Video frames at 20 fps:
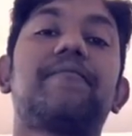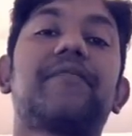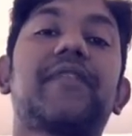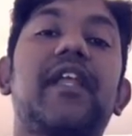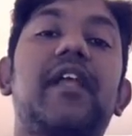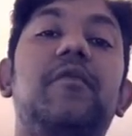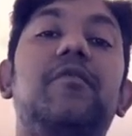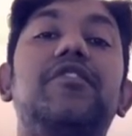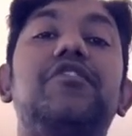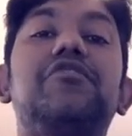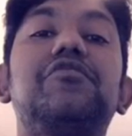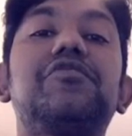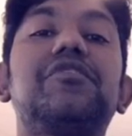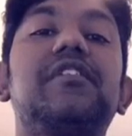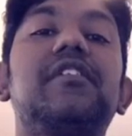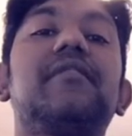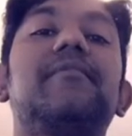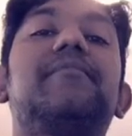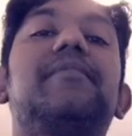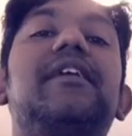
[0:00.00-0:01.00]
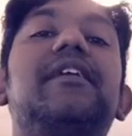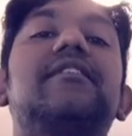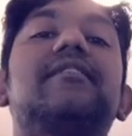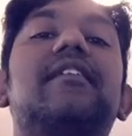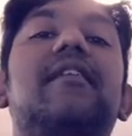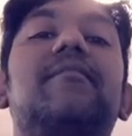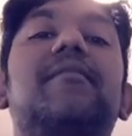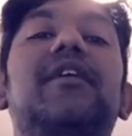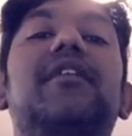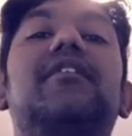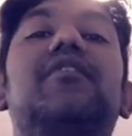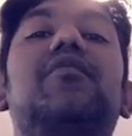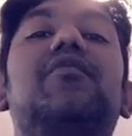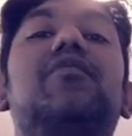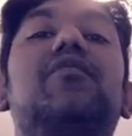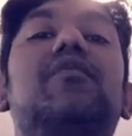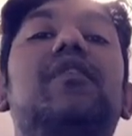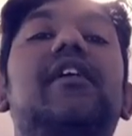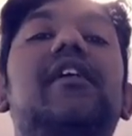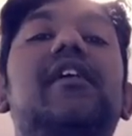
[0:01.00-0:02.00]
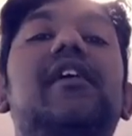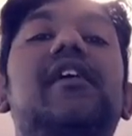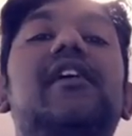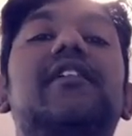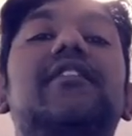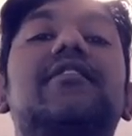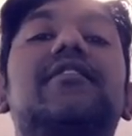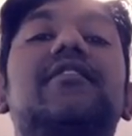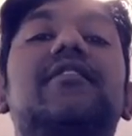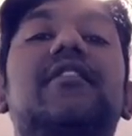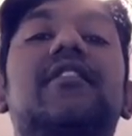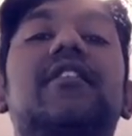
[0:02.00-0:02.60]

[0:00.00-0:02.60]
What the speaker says: he would usually be someone who is